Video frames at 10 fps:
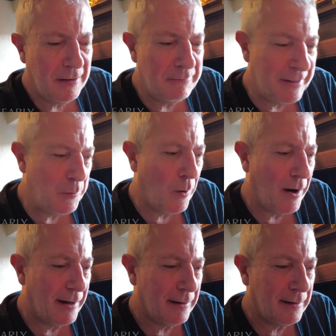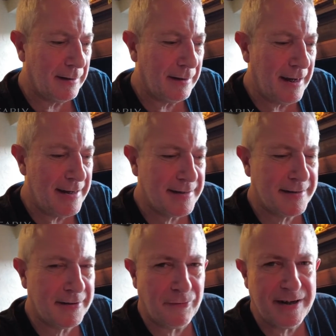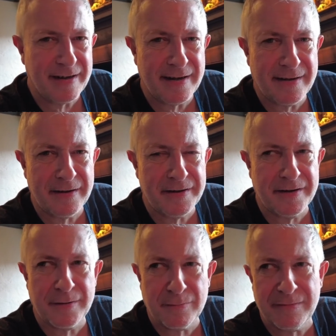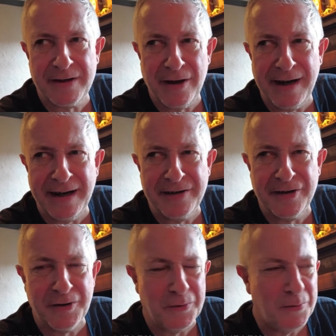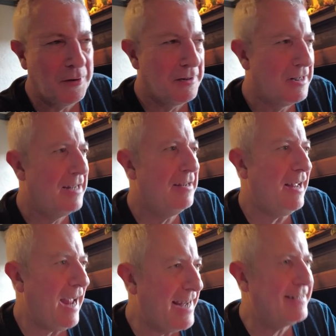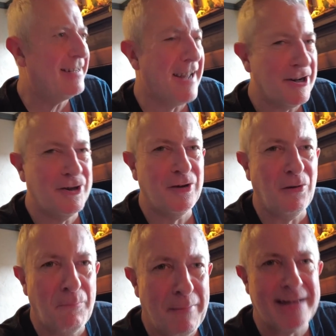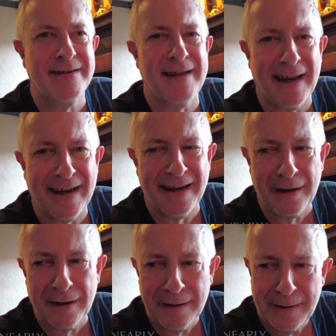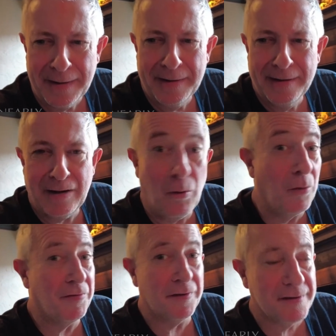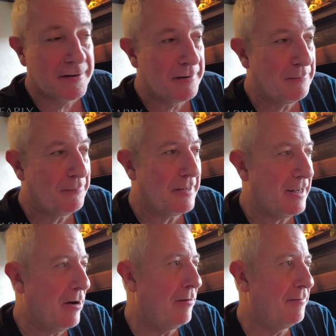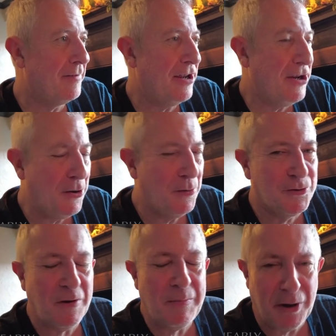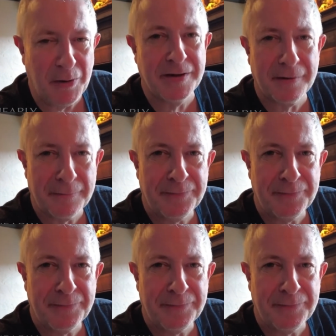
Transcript: Meanwhile, his 3 sisters turn into international best-selling authors of huge repute.